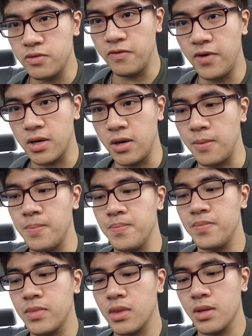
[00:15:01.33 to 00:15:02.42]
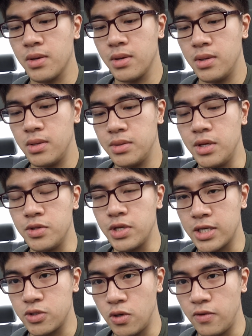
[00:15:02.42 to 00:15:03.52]
else will fuck up. The
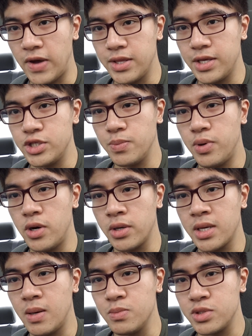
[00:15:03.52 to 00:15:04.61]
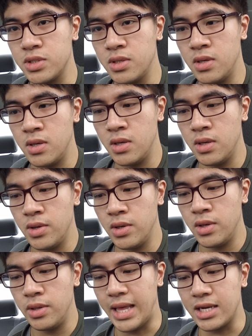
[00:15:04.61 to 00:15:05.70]
external validation part comes
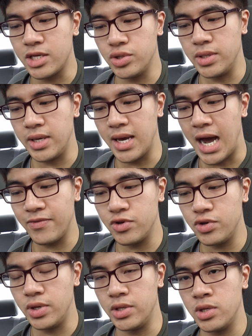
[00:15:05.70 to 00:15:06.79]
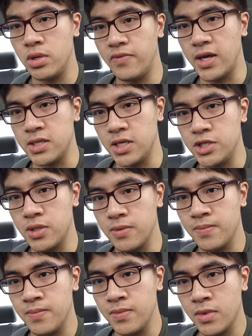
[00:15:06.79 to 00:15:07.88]
naturally after your internal validation.
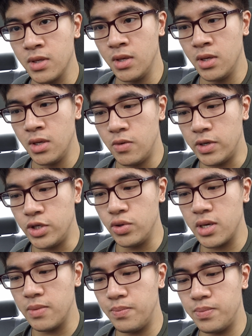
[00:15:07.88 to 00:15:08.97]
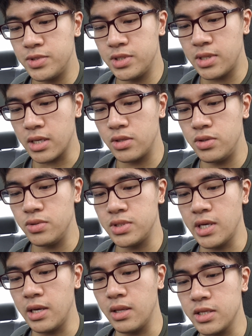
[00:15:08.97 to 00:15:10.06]
When you can stick to,
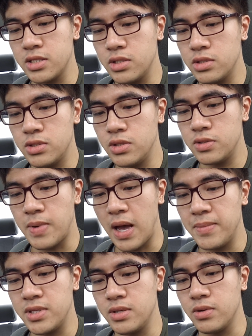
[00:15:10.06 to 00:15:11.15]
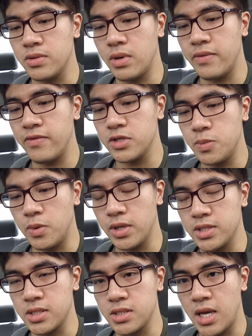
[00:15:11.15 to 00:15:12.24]
say, let's just use badminton or whatever sport as
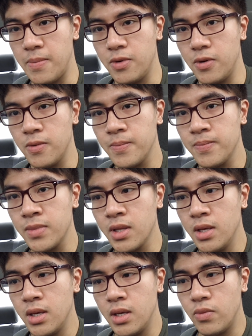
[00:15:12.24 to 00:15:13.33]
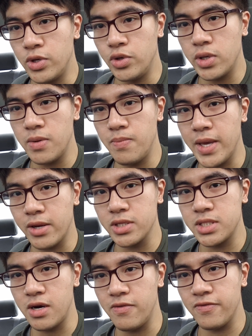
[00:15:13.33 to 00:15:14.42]
an example. When you can make
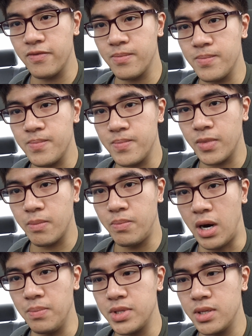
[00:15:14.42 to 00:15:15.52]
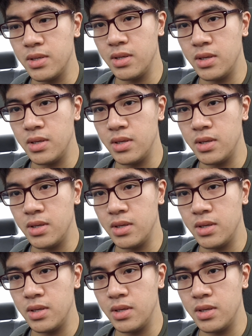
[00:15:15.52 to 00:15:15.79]
yourself pumped,